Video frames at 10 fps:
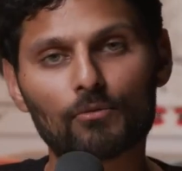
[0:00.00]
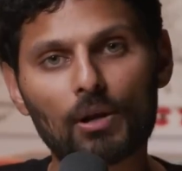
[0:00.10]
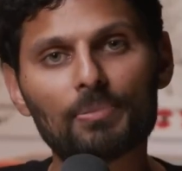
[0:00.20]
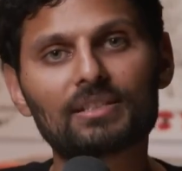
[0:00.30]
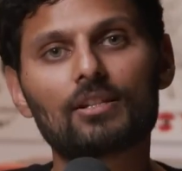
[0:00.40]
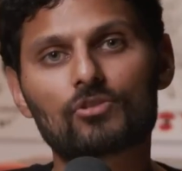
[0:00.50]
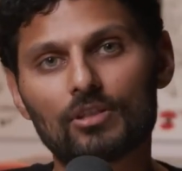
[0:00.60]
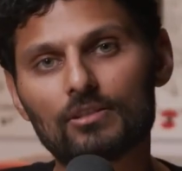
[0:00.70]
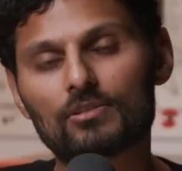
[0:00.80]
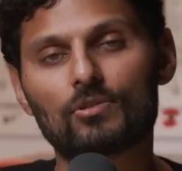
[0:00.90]
that
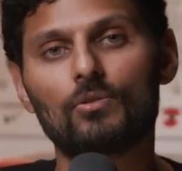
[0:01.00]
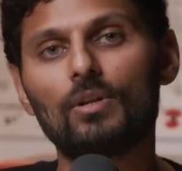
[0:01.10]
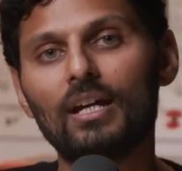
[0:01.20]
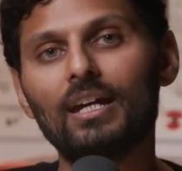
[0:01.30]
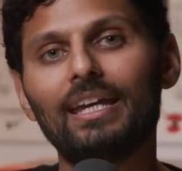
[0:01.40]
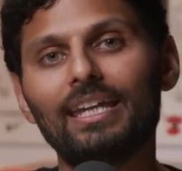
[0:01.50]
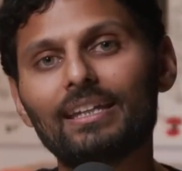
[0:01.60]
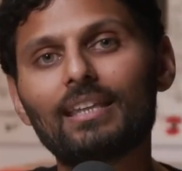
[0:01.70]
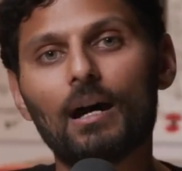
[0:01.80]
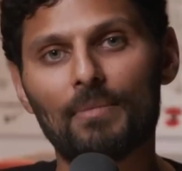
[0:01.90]
repetition to
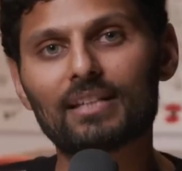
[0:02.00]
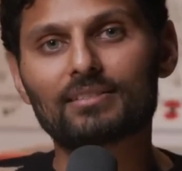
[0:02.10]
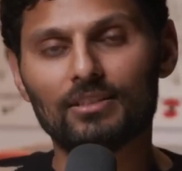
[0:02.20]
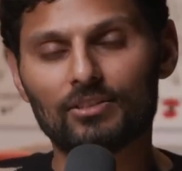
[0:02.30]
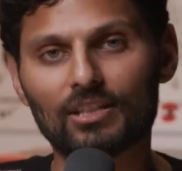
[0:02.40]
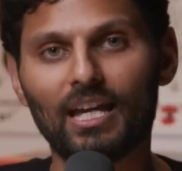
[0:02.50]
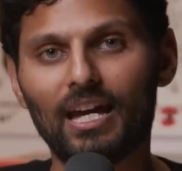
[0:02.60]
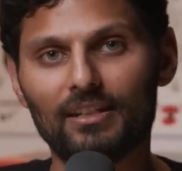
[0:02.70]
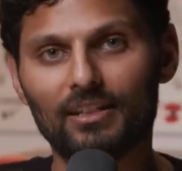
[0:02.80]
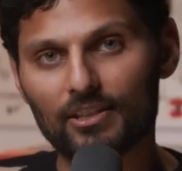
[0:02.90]
hear that message
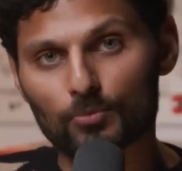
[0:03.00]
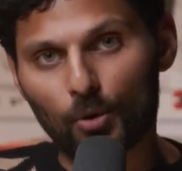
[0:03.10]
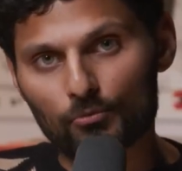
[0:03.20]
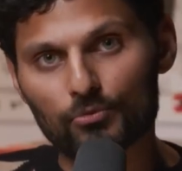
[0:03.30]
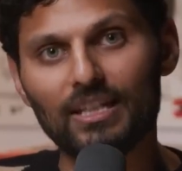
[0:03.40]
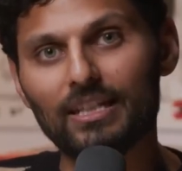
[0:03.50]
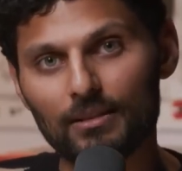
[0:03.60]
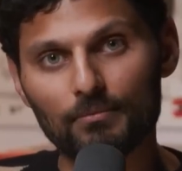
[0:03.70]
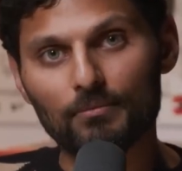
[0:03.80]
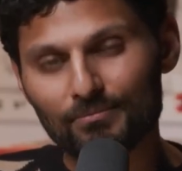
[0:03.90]
again is what
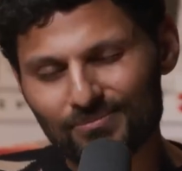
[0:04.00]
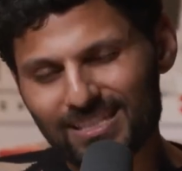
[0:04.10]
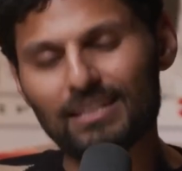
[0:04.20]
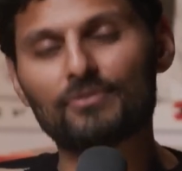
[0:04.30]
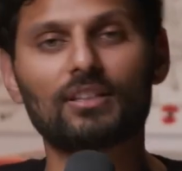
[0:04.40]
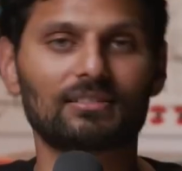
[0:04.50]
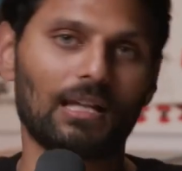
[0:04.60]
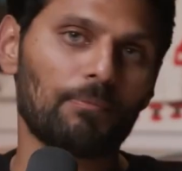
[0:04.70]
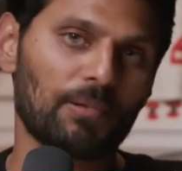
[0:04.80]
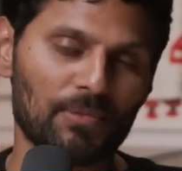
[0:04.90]
really gives us
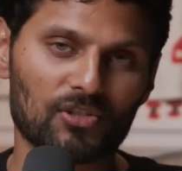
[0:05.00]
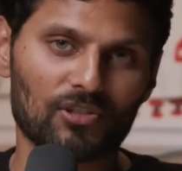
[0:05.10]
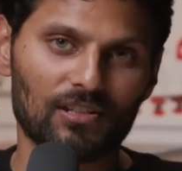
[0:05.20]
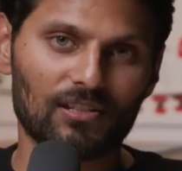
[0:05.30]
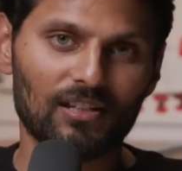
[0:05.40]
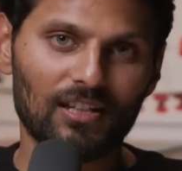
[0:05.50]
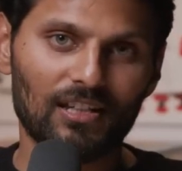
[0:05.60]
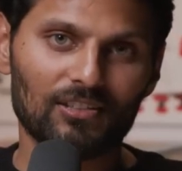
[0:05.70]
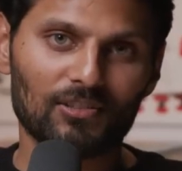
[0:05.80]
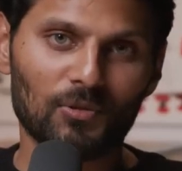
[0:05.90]
that permission
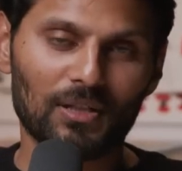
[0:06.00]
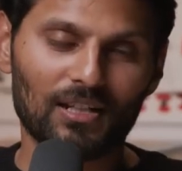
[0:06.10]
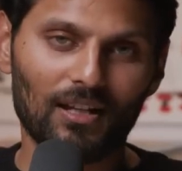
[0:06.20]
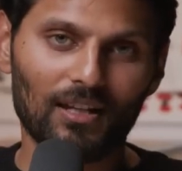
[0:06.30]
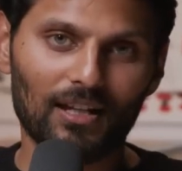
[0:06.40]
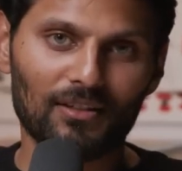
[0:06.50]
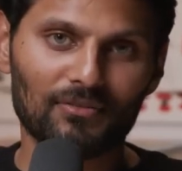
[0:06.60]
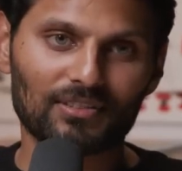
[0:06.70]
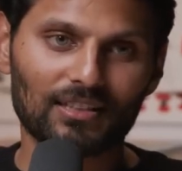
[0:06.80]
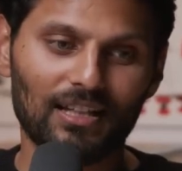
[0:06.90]
to do it in our
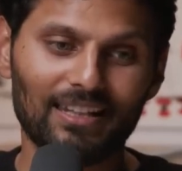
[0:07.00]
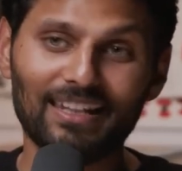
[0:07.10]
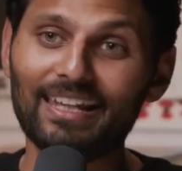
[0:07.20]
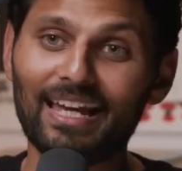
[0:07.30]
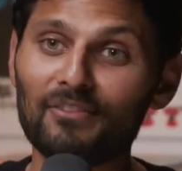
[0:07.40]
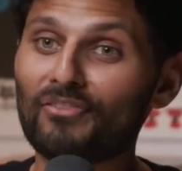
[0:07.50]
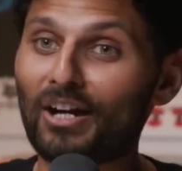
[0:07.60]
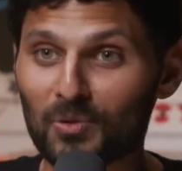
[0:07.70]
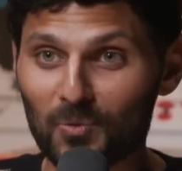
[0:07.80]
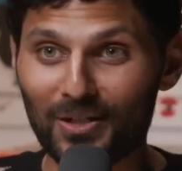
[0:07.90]
lives. Lili, any
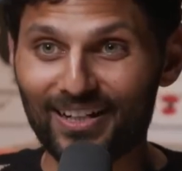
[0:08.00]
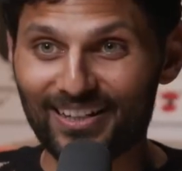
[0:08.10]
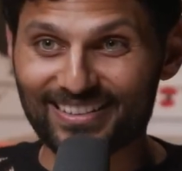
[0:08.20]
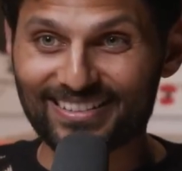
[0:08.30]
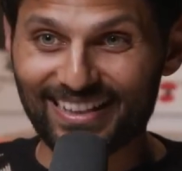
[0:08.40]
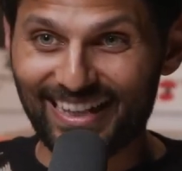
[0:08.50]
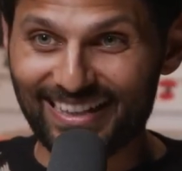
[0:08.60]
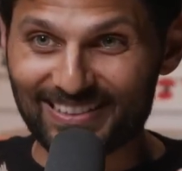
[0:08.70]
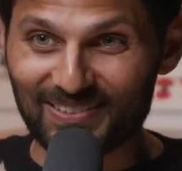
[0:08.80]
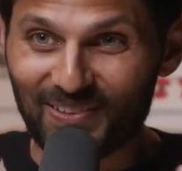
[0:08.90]
final words,
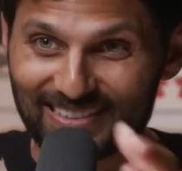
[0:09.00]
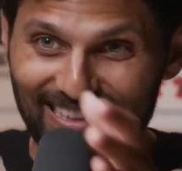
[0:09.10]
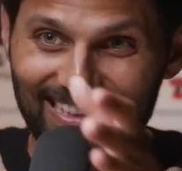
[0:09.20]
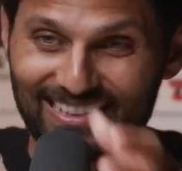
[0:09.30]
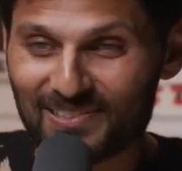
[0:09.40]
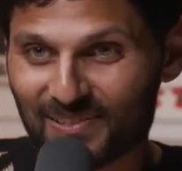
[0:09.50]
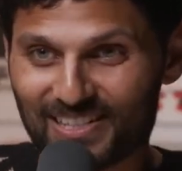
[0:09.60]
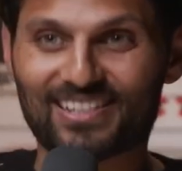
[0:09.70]
any thoughts, anything you want to